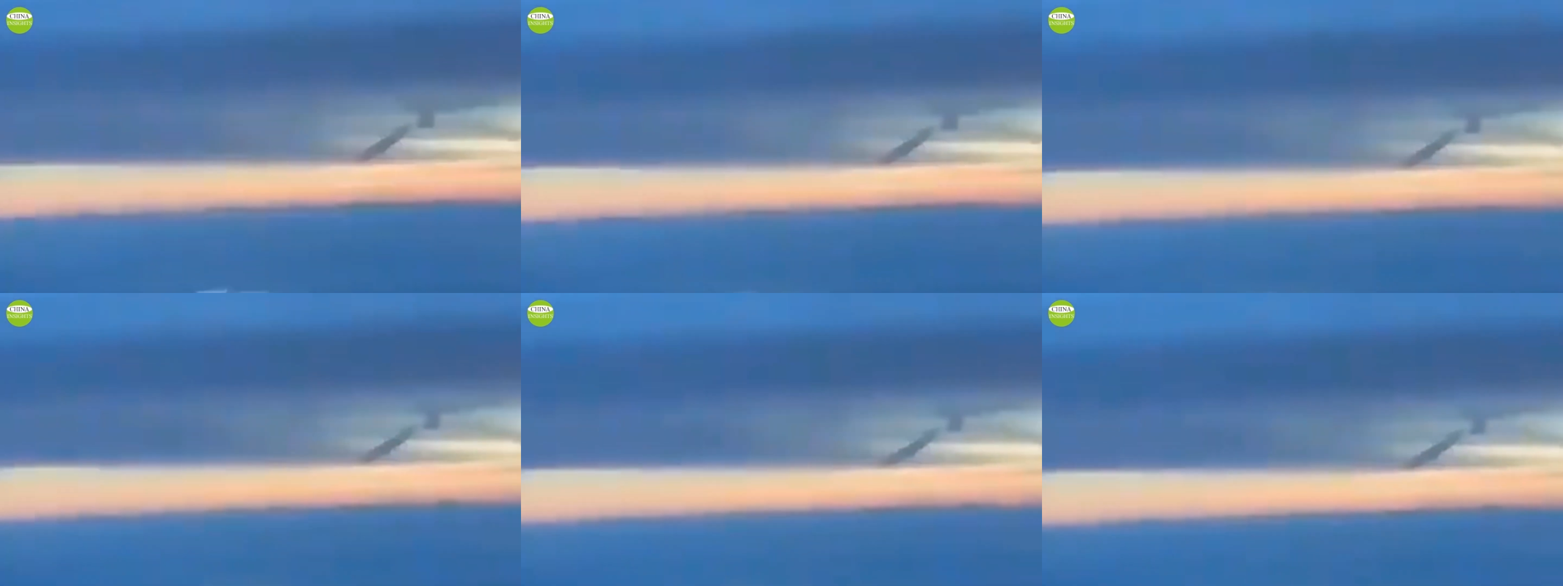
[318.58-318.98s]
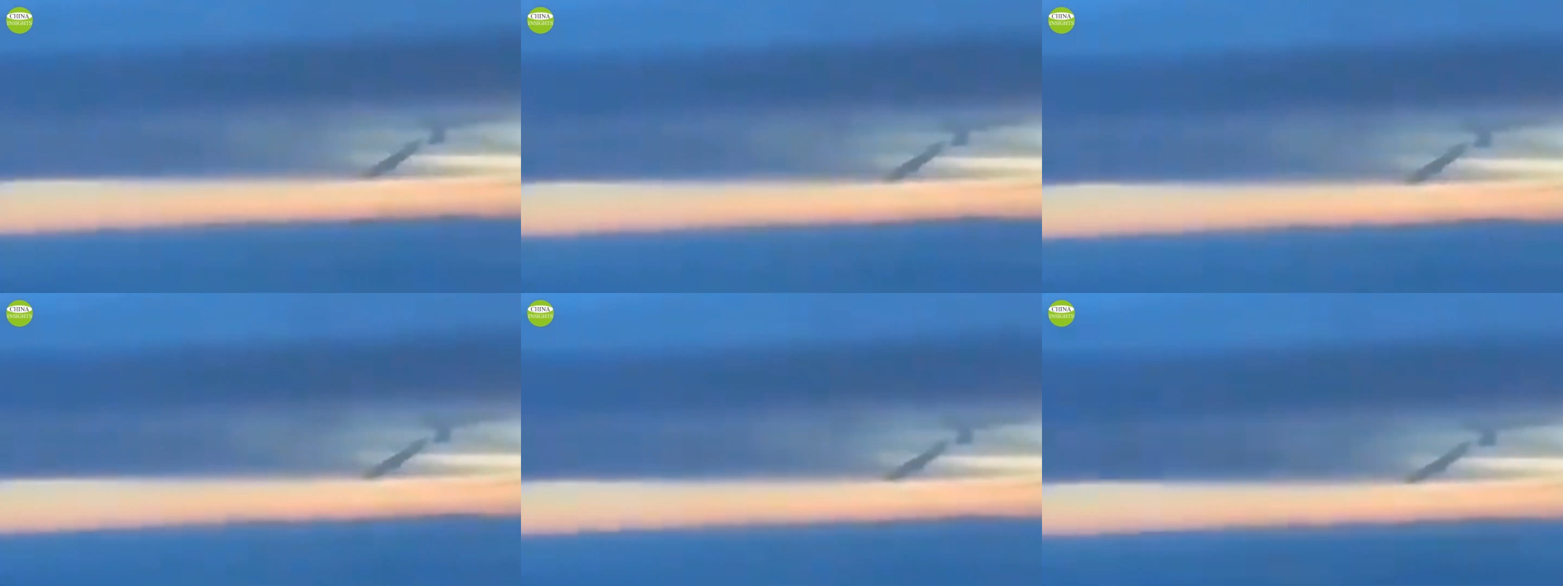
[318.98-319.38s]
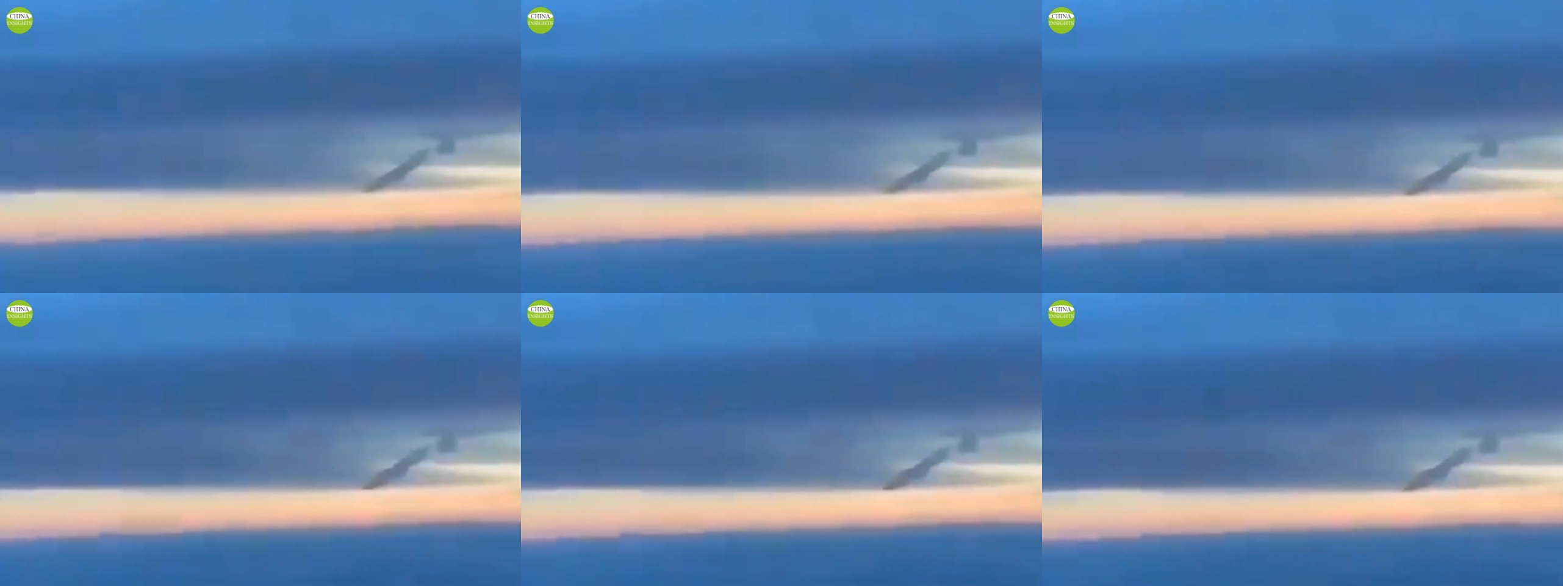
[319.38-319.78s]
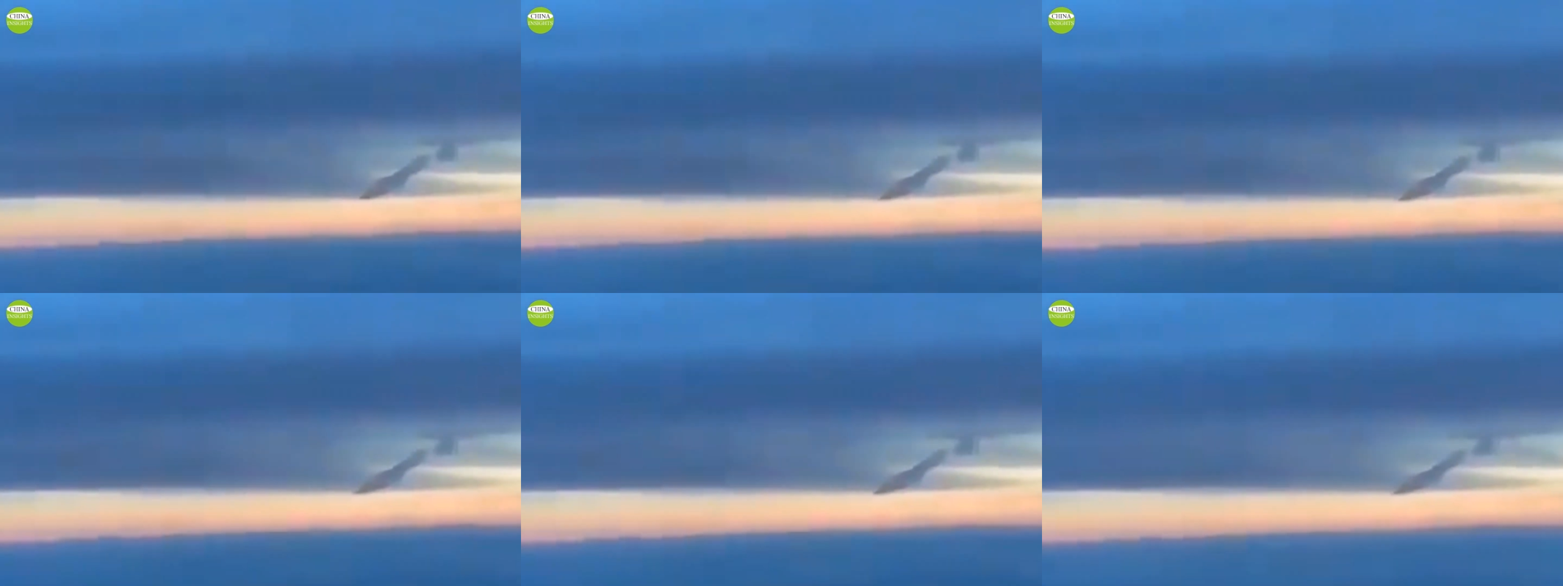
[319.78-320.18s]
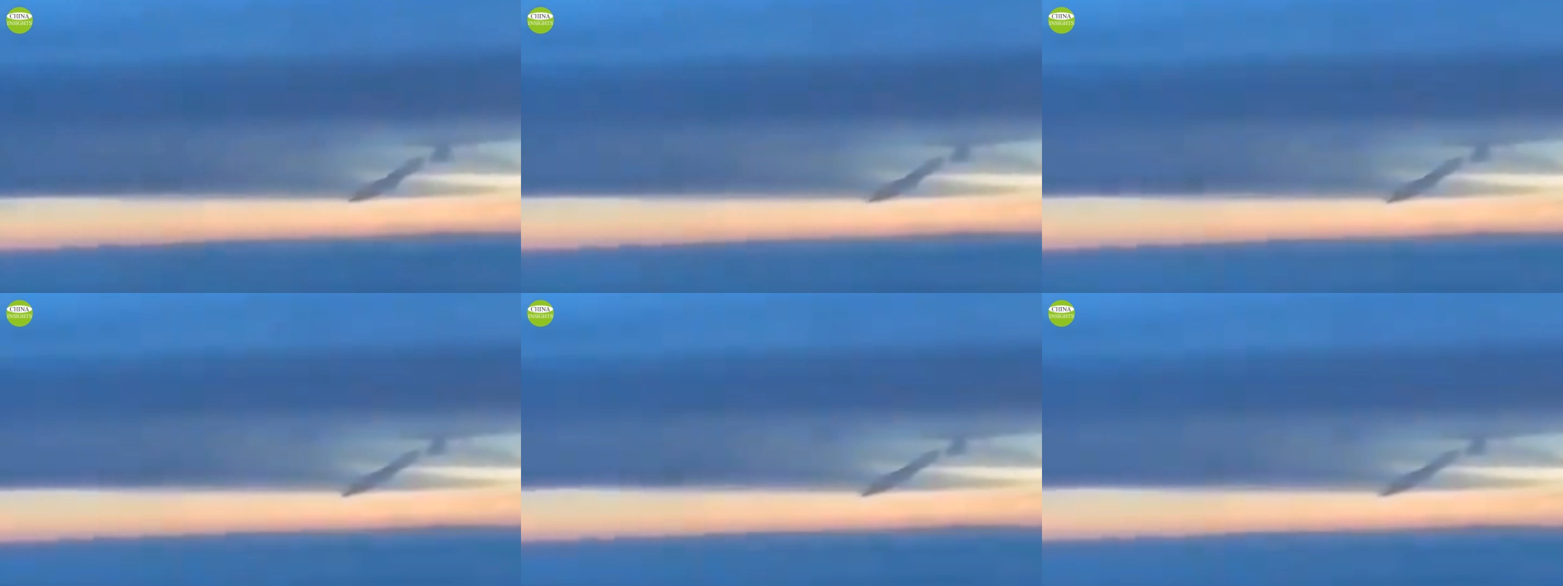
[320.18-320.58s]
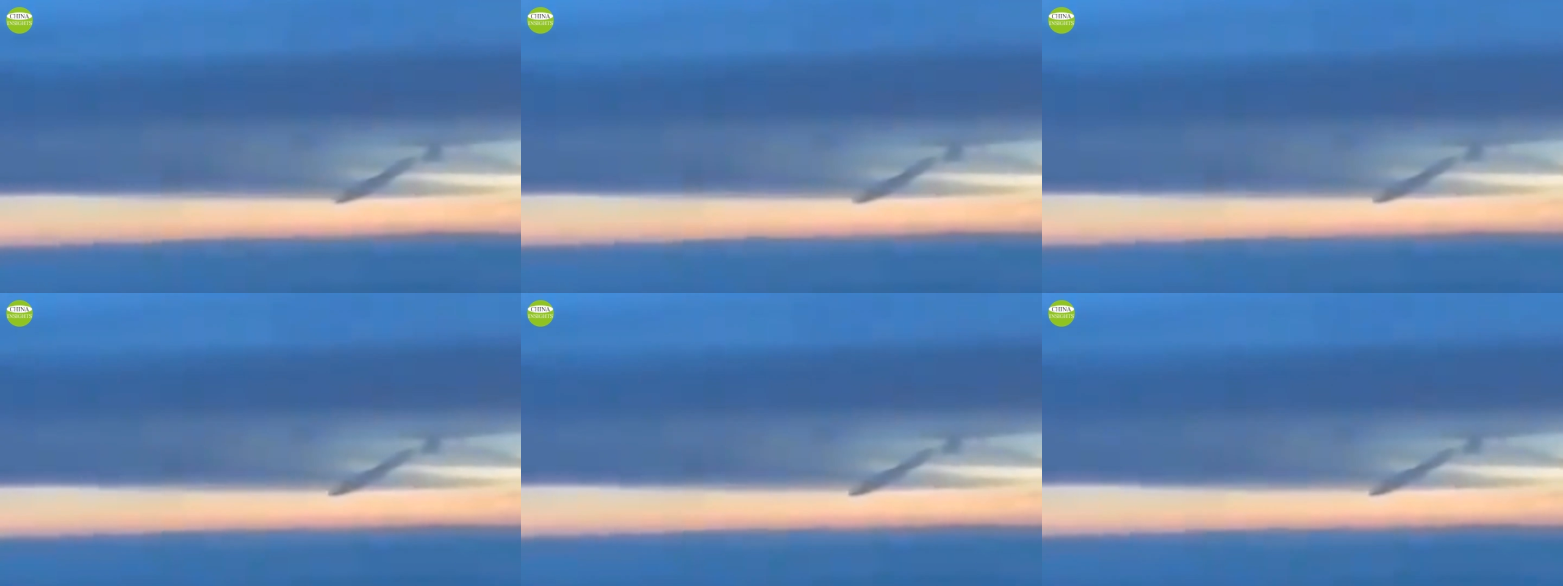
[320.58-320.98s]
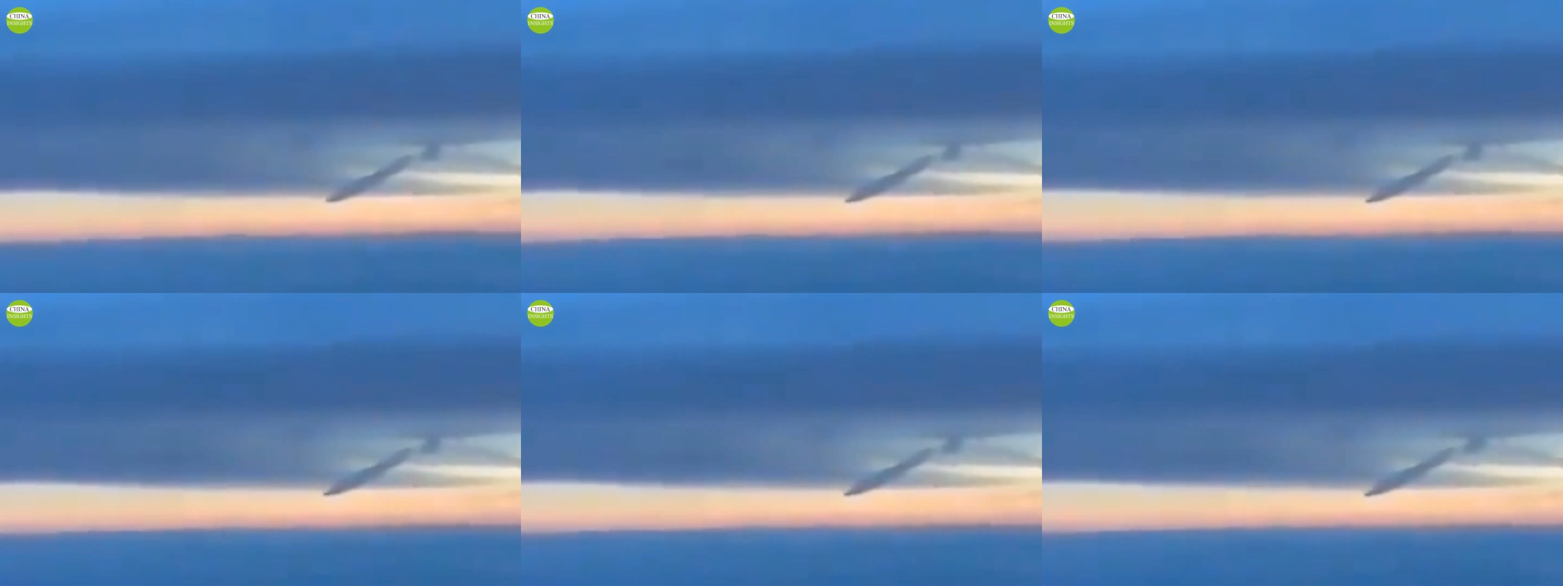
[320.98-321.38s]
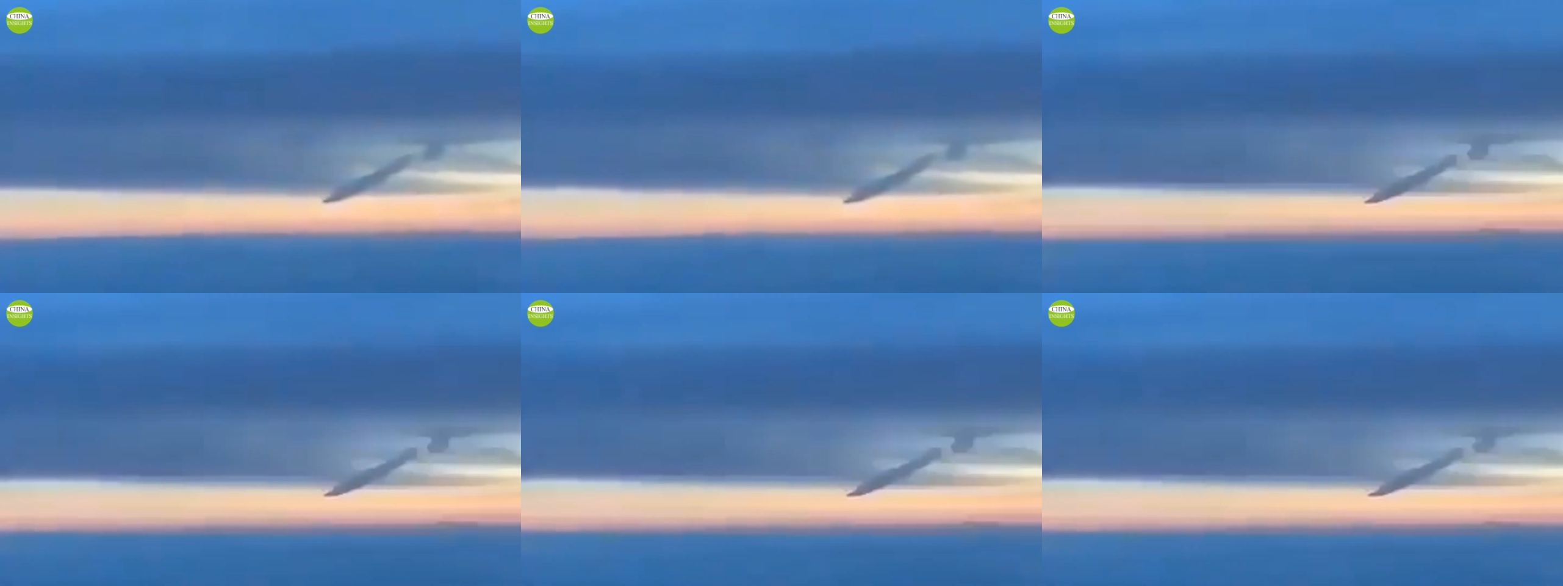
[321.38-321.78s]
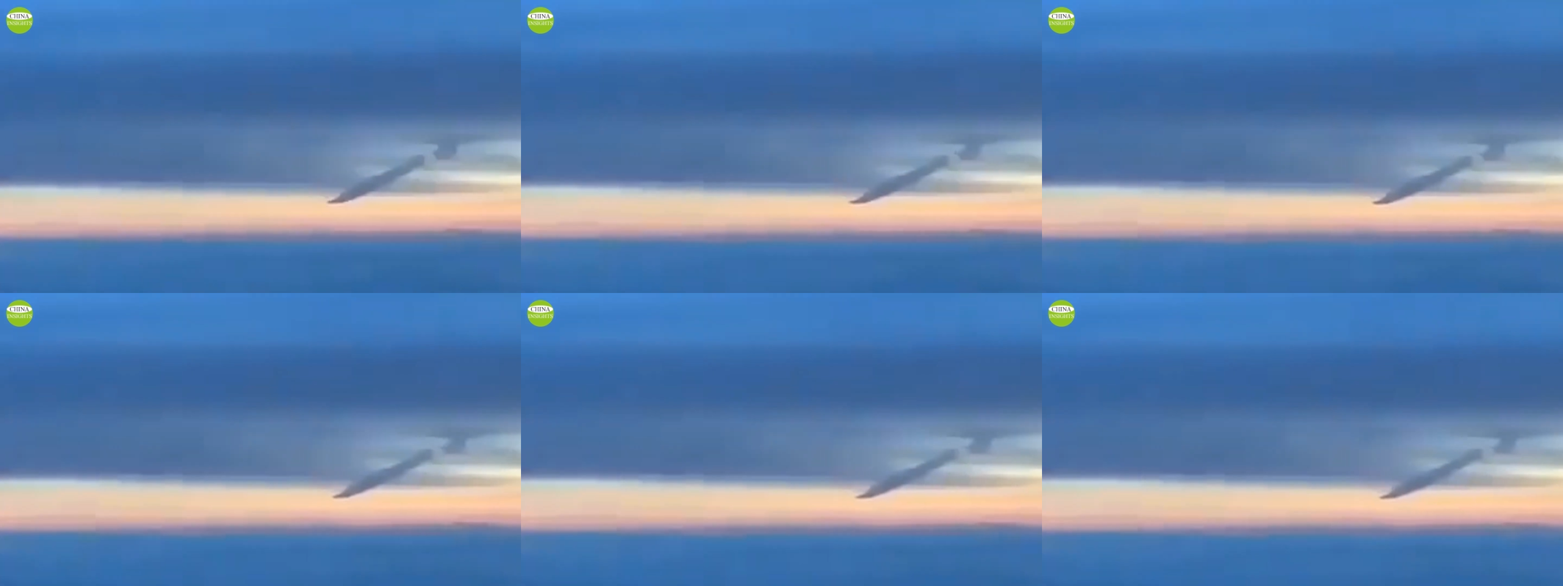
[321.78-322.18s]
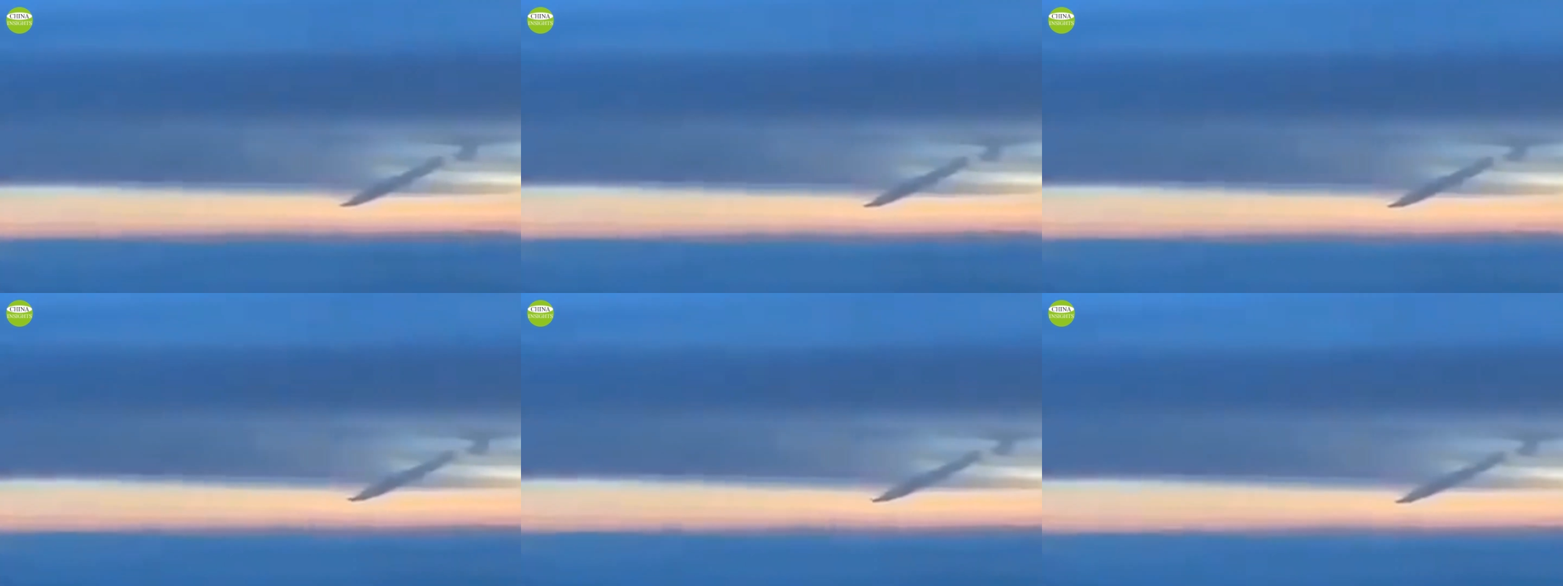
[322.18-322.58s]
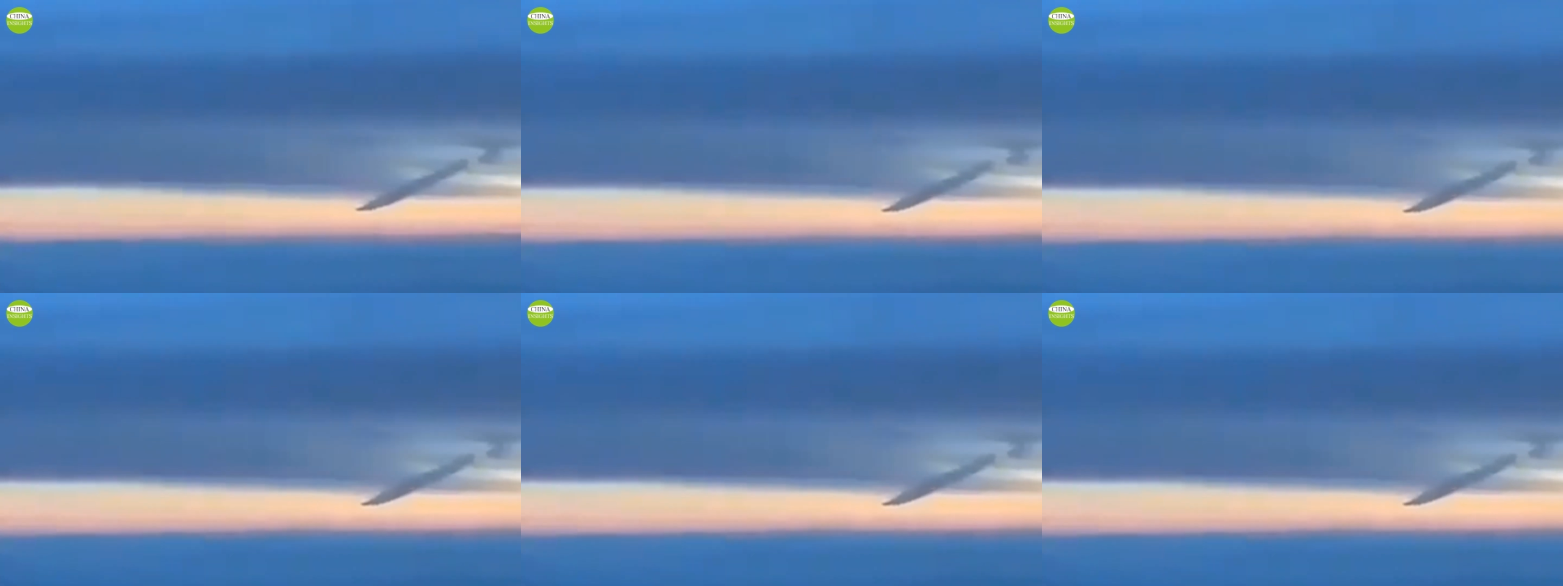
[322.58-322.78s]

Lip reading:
Nobody's mouth can be seen.